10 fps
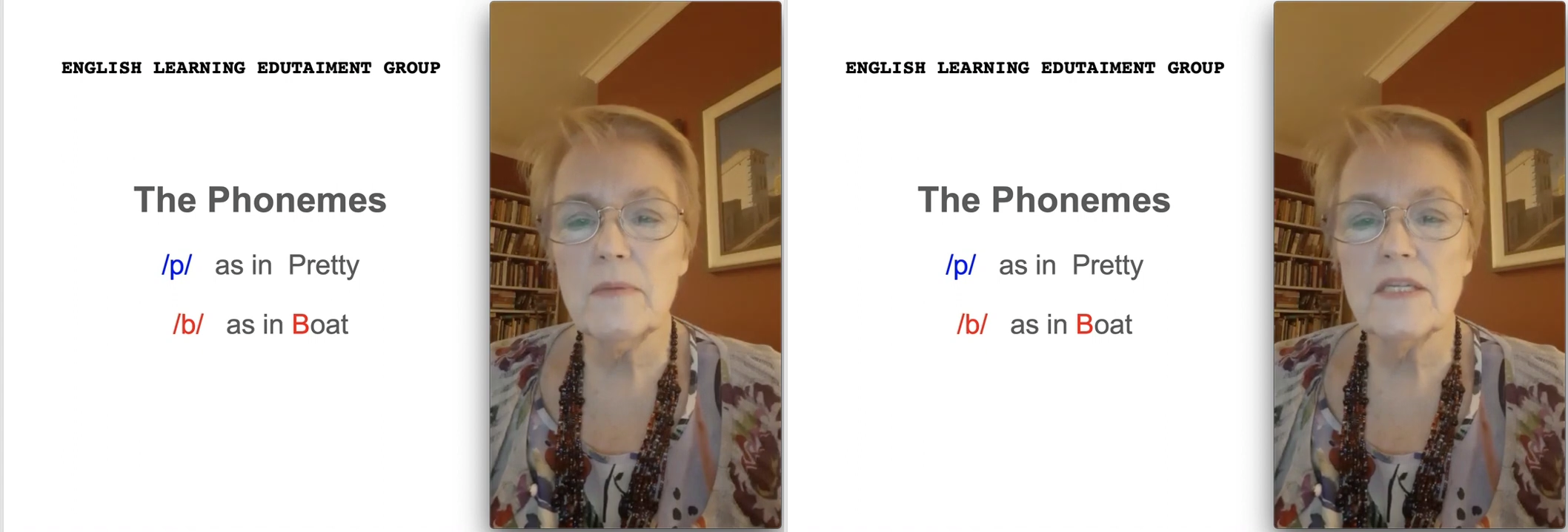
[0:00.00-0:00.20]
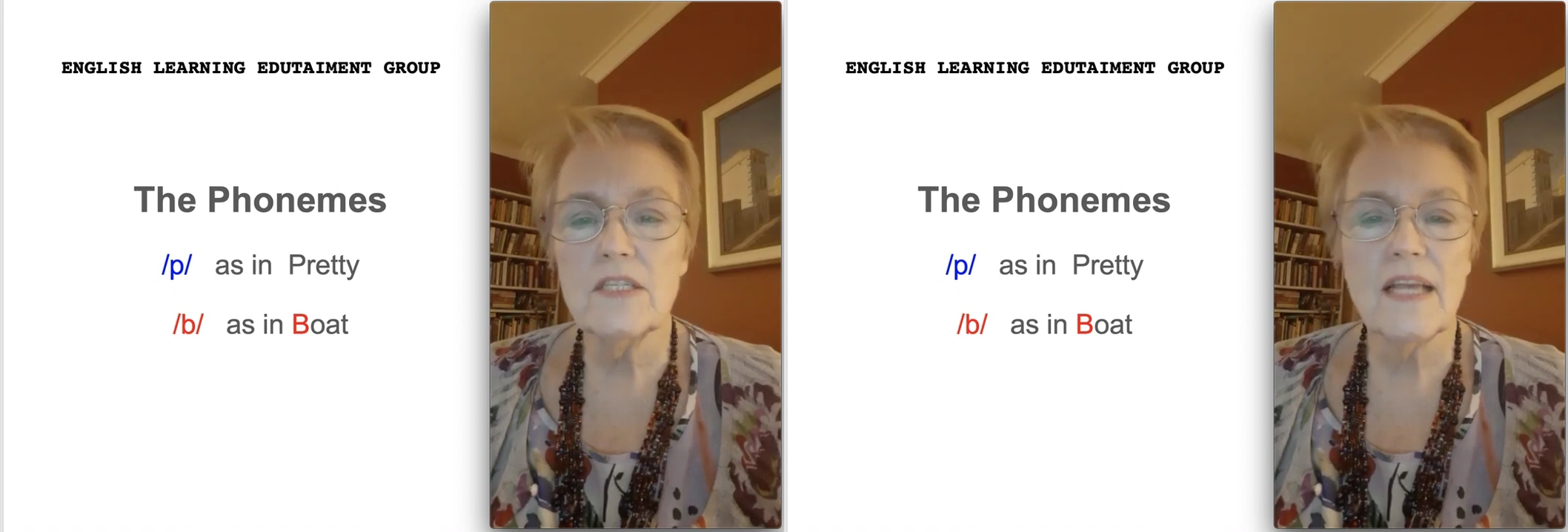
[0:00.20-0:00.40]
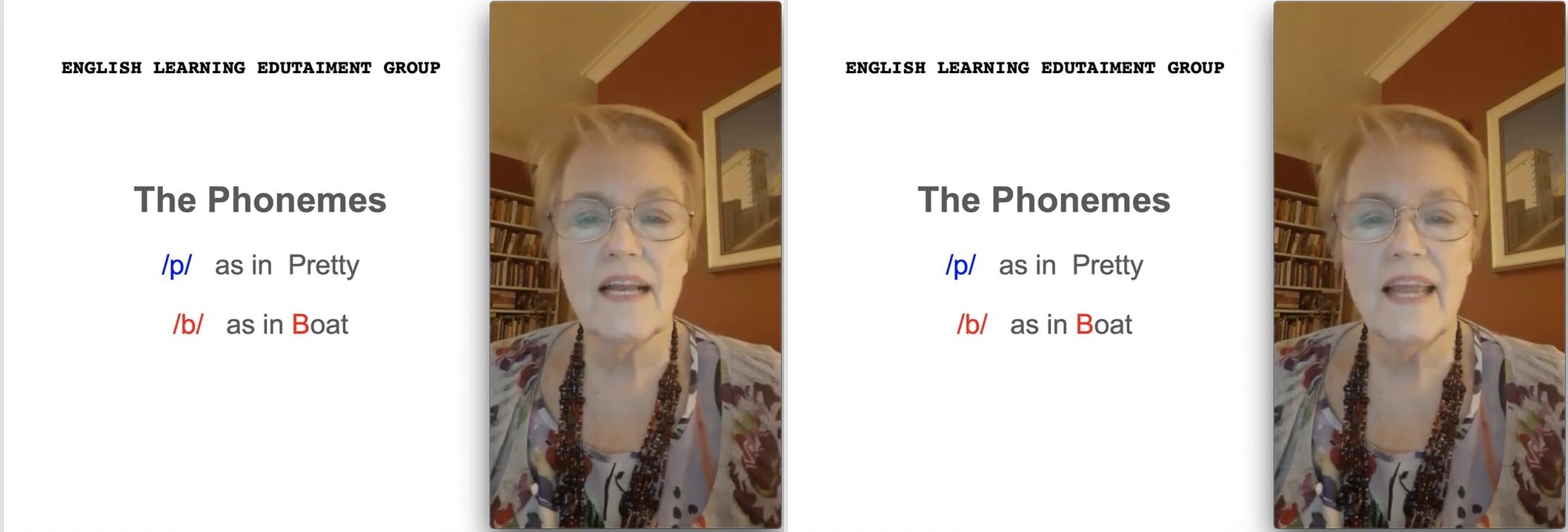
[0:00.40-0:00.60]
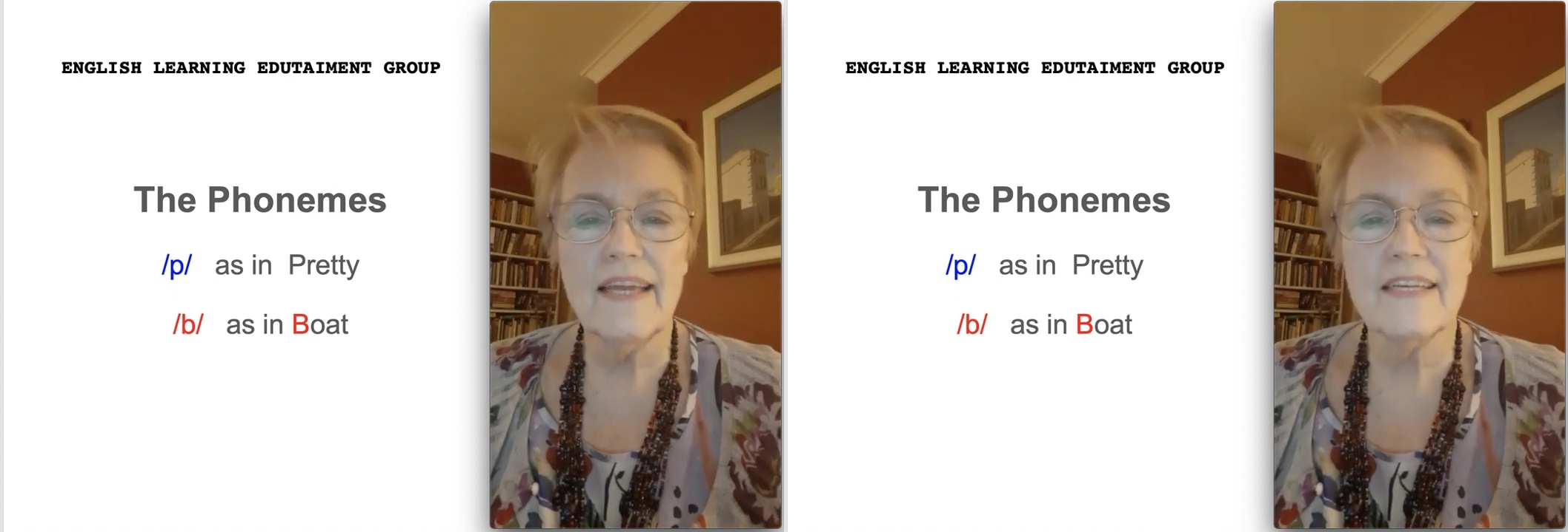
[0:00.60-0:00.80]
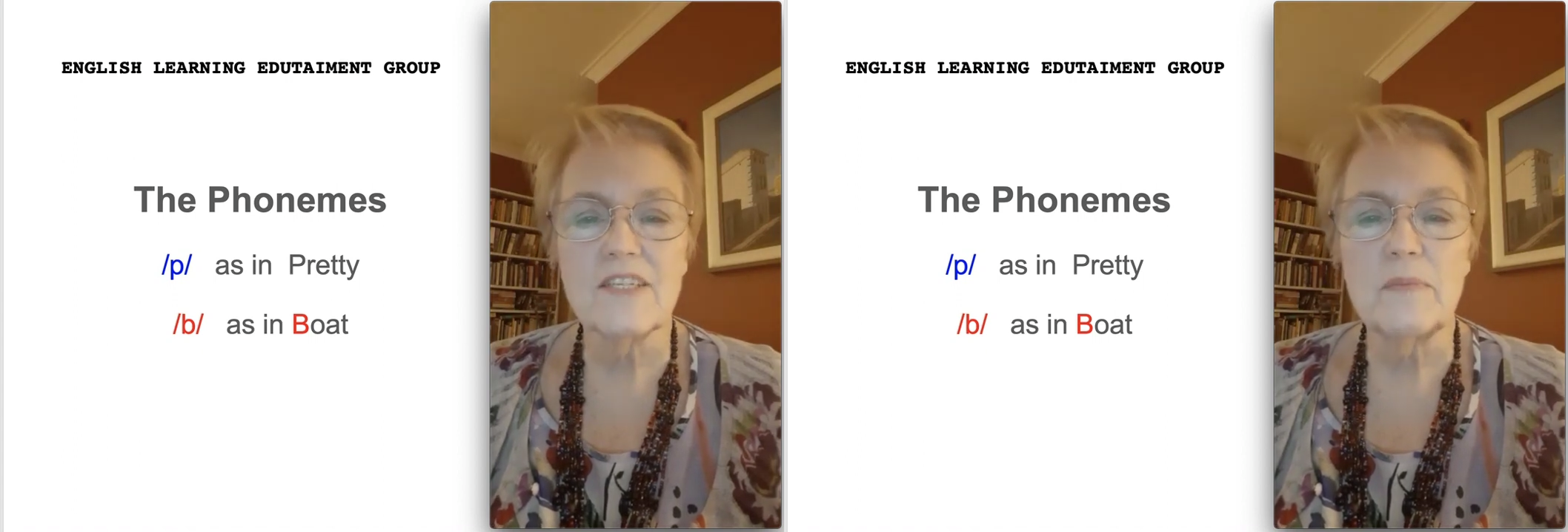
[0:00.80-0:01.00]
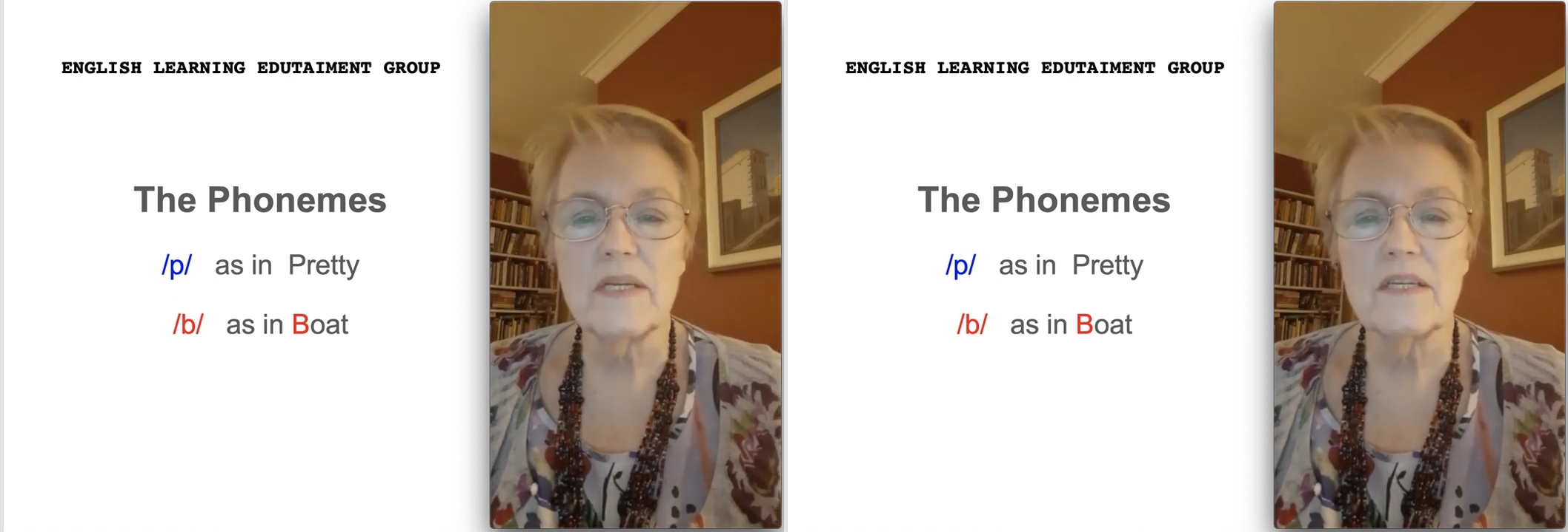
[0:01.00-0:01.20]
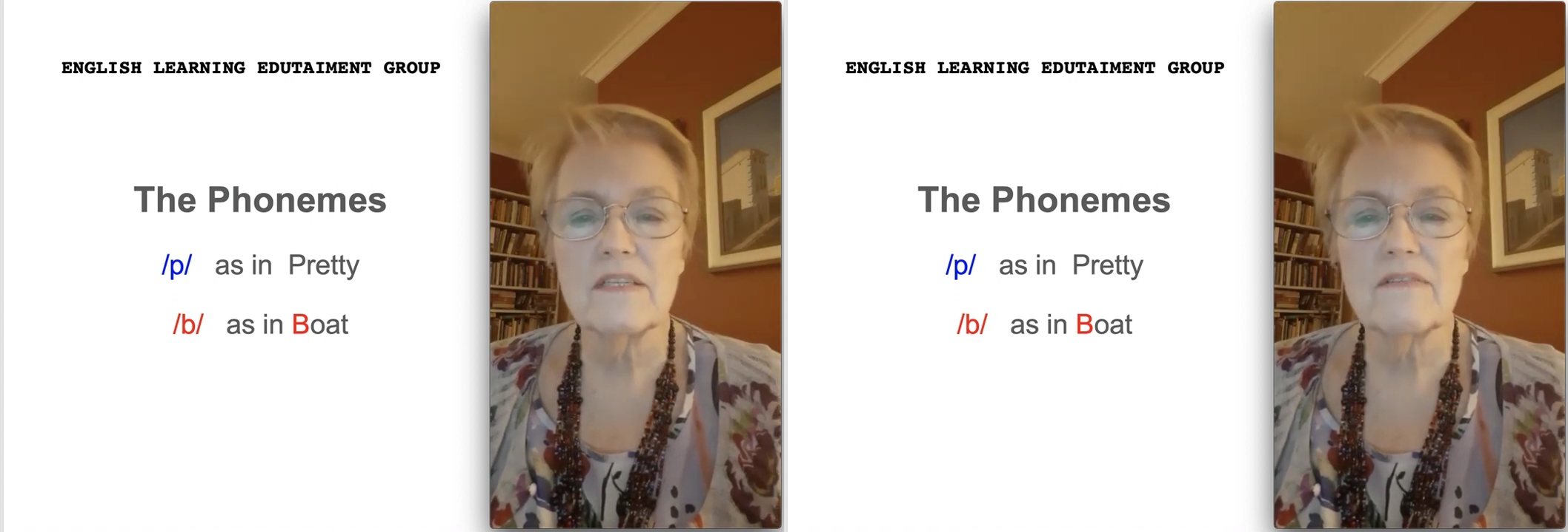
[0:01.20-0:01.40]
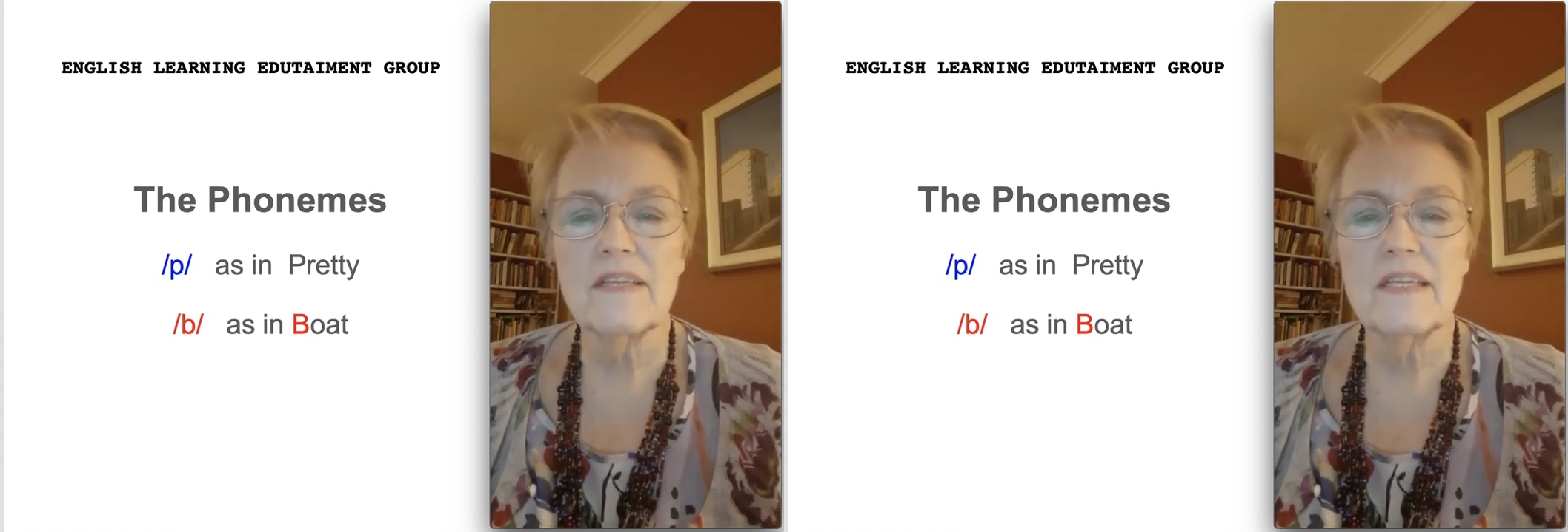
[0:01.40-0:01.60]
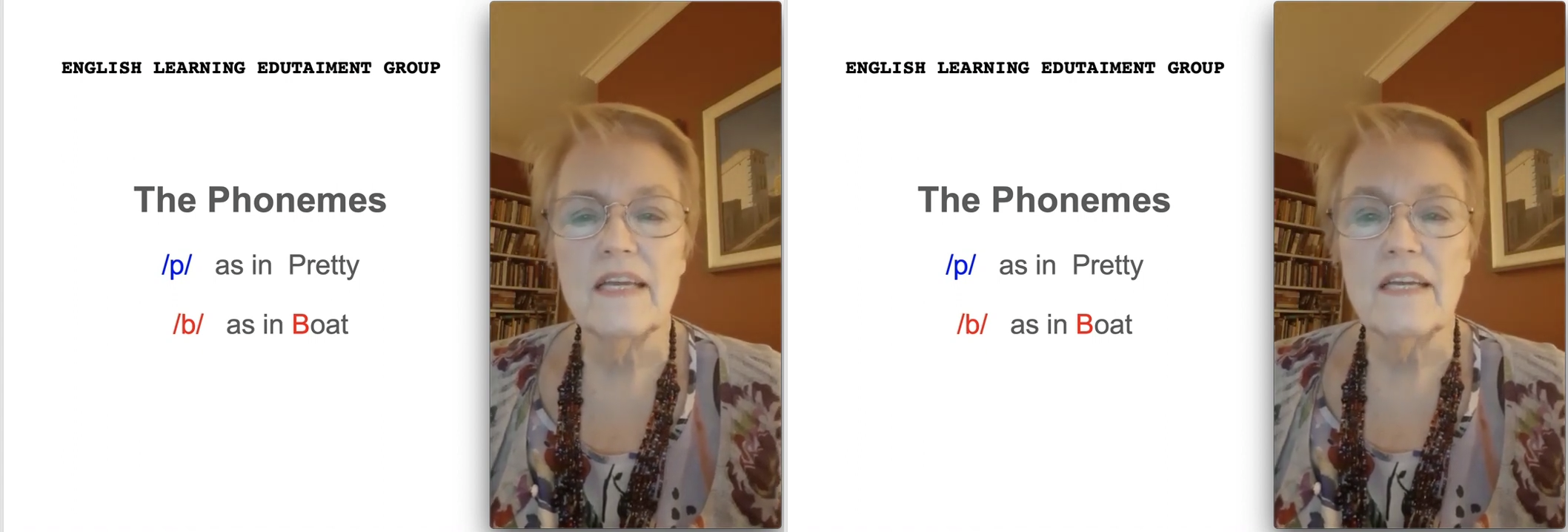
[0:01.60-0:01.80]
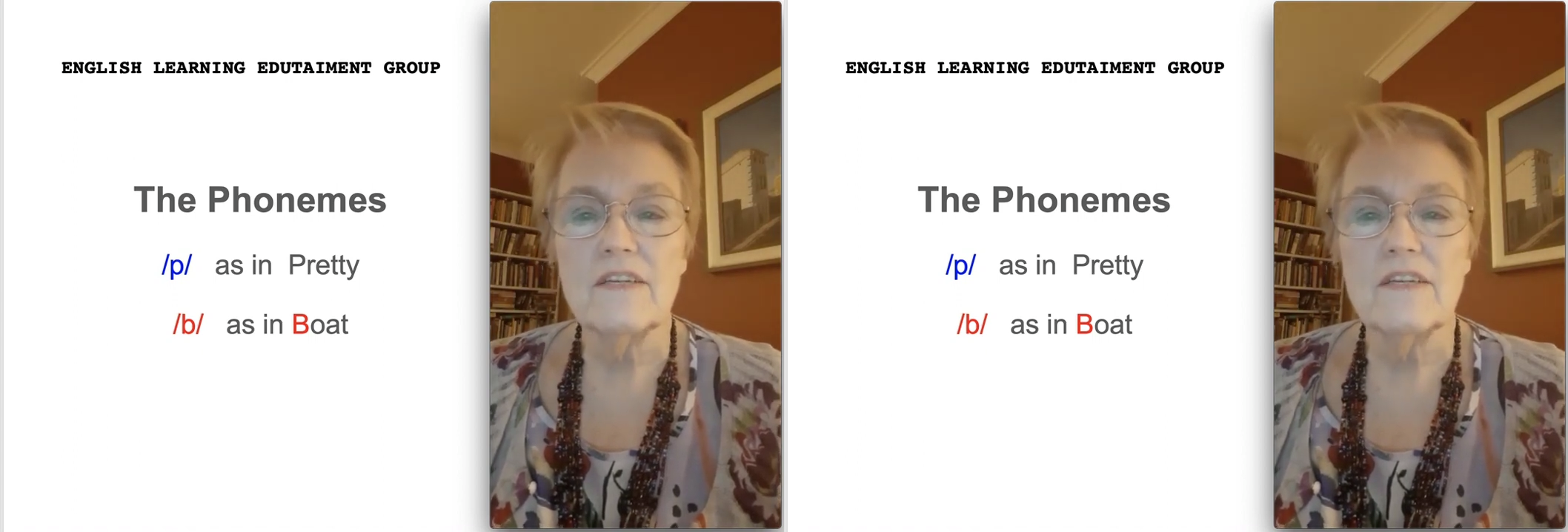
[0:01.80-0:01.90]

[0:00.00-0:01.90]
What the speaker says: much as I'd like to because of the